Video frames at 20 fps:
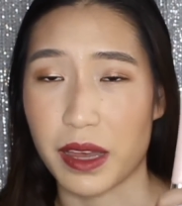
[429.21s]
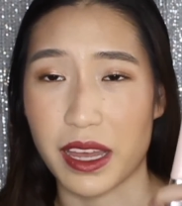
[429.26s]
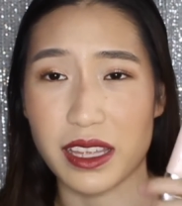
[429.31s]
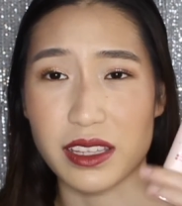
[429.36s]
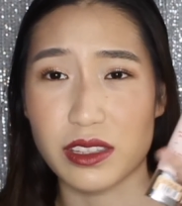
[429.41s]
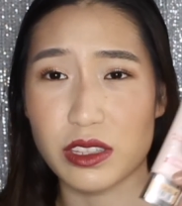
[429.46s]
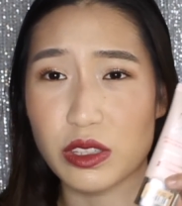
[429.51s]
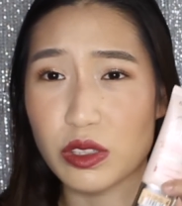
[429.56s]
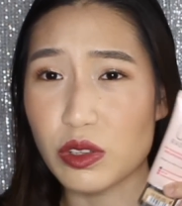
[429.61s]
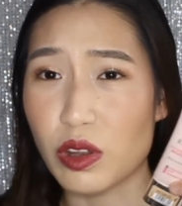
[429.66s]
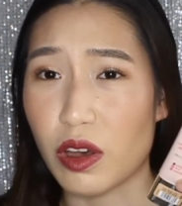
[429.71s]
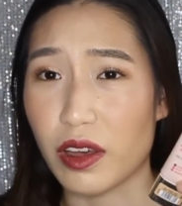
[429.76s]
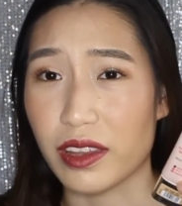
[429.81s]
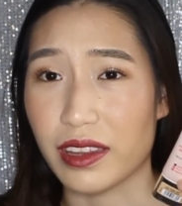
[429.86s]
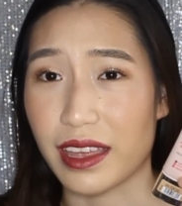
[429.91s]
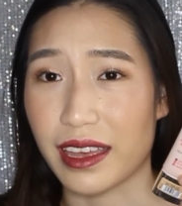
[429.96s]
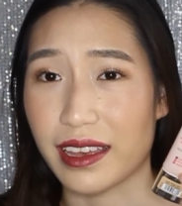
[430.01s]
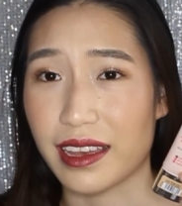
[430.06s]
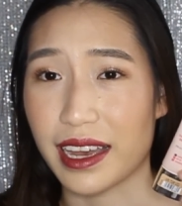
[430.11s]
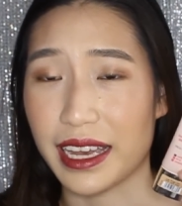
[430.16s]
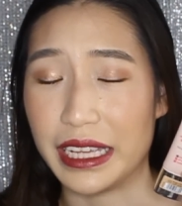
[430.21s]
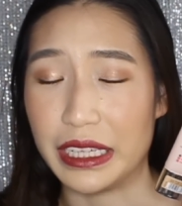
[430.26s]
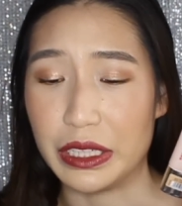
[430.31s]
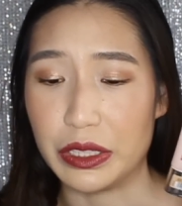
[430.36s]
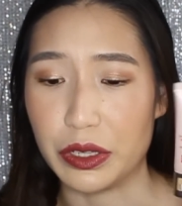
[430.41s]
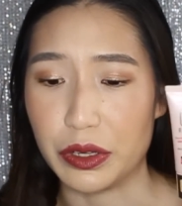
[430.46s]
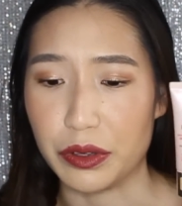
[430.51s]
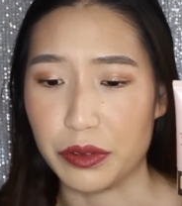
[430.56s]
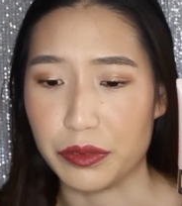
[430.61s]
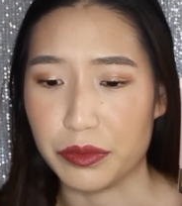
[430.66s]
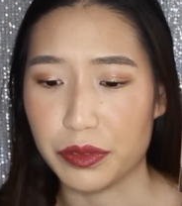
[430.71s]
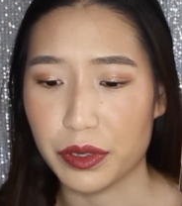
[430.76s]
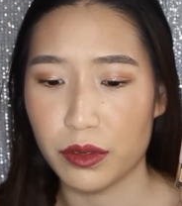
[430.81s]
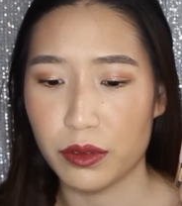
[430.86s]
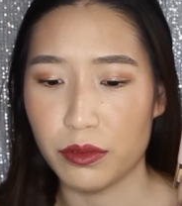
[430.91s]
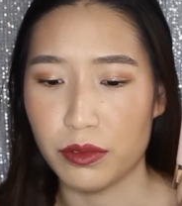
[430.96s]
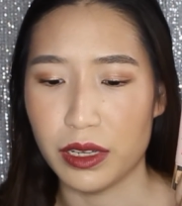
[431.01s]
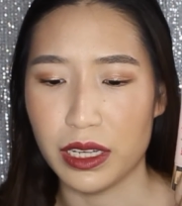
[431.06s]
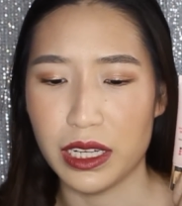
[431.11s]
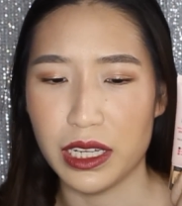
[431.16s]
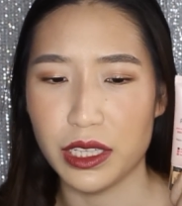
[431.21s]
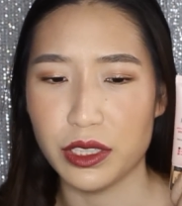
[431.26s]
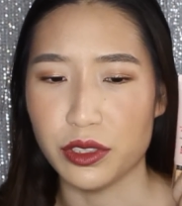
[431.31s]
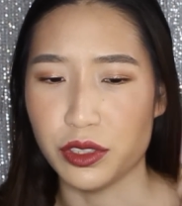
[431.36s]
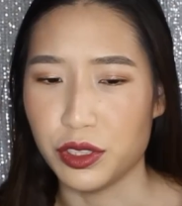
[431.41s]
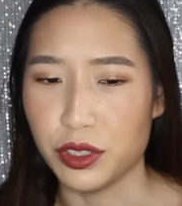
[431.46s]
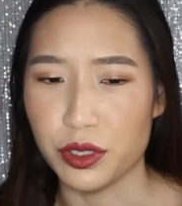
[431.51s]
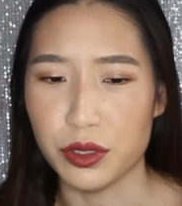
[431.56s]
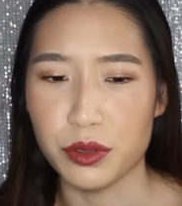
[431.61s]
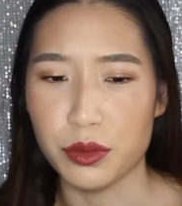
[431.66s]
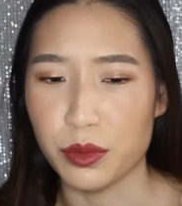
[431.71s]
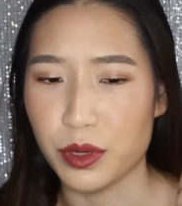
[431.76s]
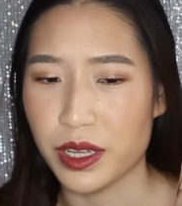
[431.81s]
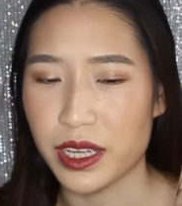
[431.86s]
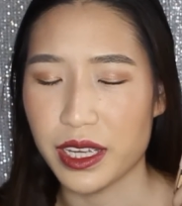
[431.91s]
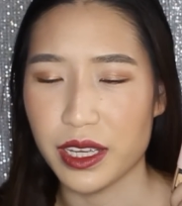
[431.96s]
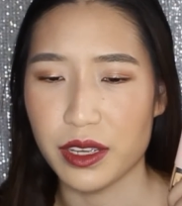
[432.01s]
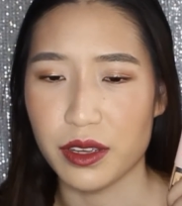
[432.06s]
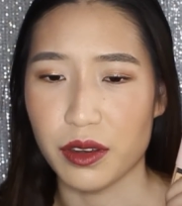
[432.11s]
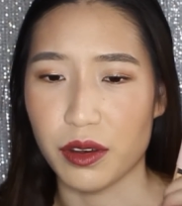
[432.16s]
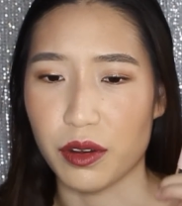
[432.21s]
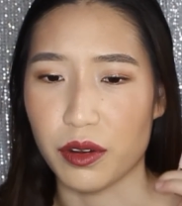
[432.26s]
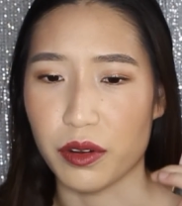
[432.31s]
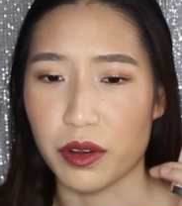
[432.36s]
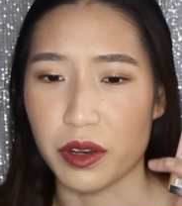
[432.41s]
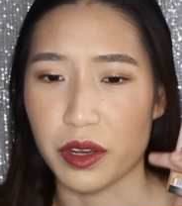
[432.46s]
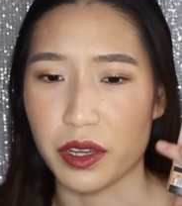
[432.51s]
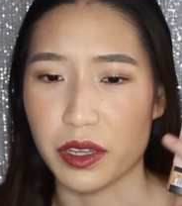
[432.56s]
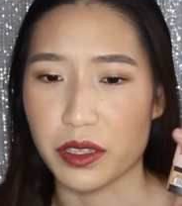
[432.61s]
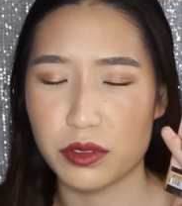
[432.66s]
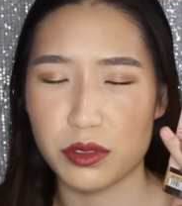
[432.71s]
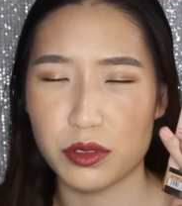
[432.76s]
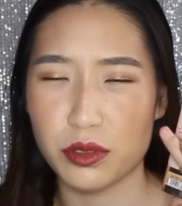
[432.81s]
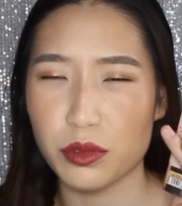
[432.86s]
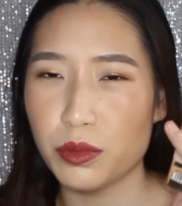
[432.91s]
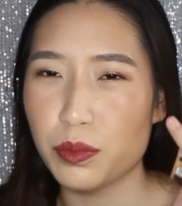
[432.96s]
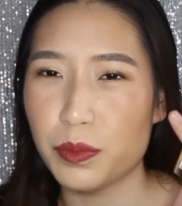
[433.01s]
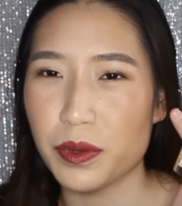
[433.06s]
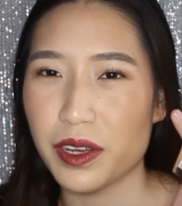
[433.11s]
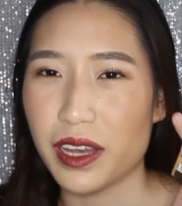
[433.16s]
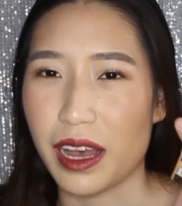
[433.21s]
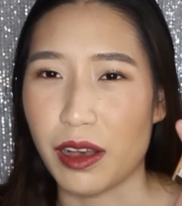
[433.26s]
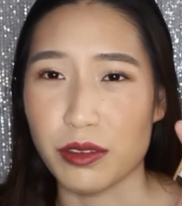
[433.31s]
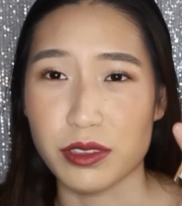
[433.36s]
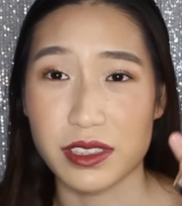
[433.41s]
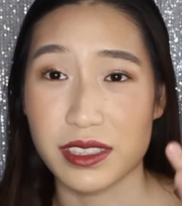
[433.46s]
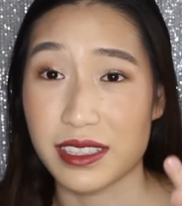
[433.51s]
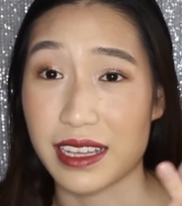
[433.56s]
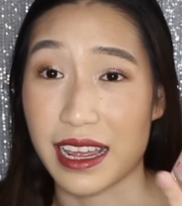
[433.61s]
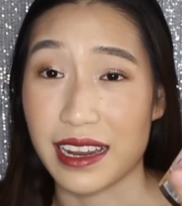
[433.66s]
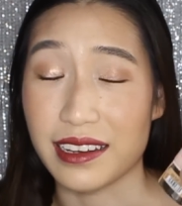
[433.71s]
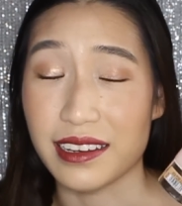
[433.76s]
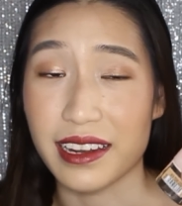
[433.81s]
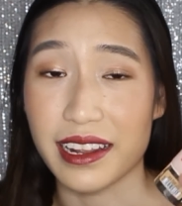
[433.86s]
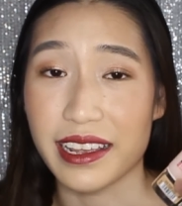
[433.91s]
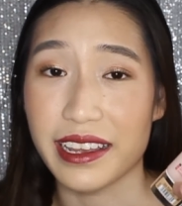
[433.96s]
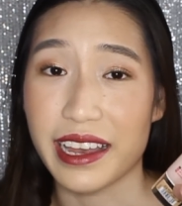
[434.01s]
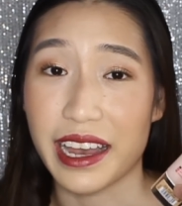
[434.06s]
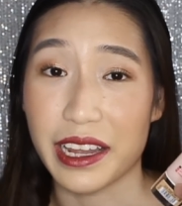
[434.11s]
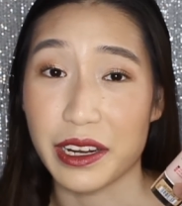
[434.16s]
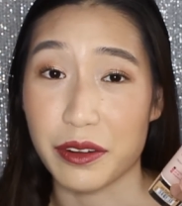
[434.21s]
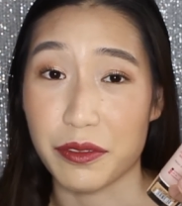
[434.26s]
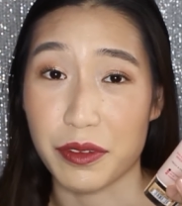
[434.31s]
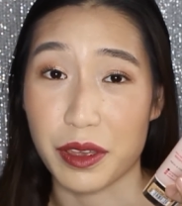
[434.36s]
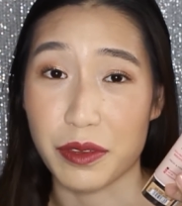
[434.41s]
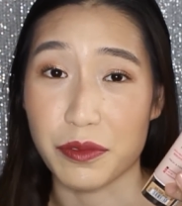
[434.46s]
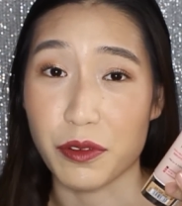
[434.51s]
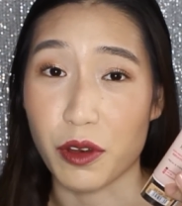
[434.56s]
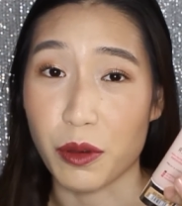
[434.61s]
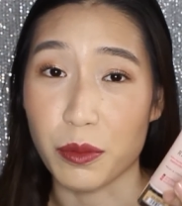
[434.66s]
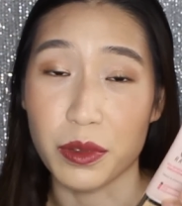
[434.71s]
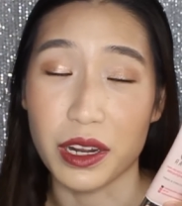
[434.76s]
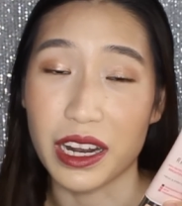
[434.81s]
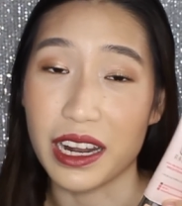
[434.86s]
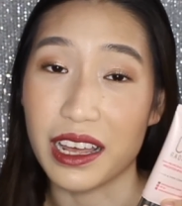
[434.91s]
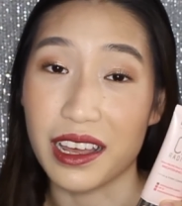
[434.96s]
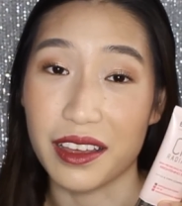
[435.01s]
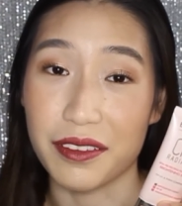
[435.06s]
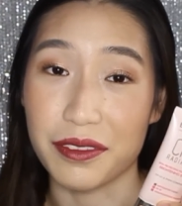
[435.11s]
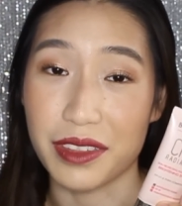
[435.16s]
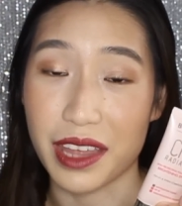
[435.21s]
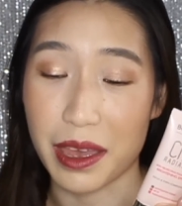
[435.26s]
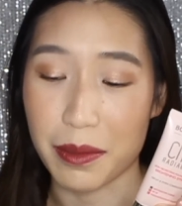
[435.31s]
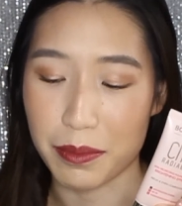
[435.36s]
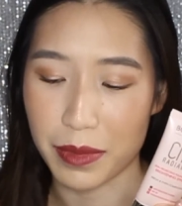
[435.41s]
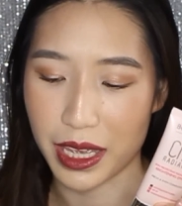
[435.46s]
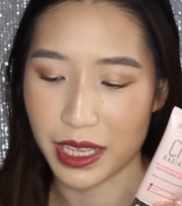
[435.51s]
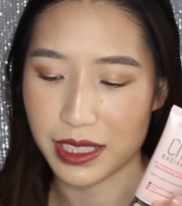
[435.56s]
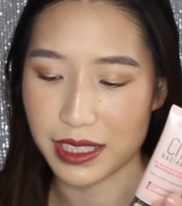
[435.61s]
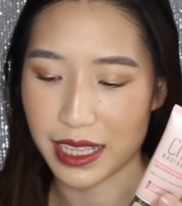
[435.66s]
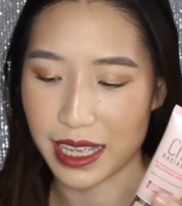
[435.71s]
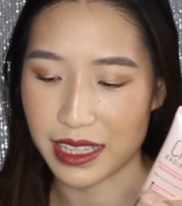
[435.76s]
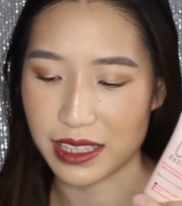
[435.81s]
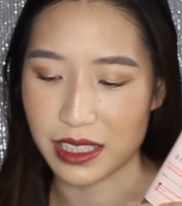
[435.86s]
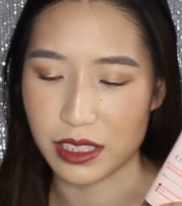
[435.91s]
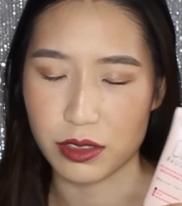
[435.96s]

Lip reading: but it's not that kind of really dewy or super outstanding kind of a formula, if that makes sense.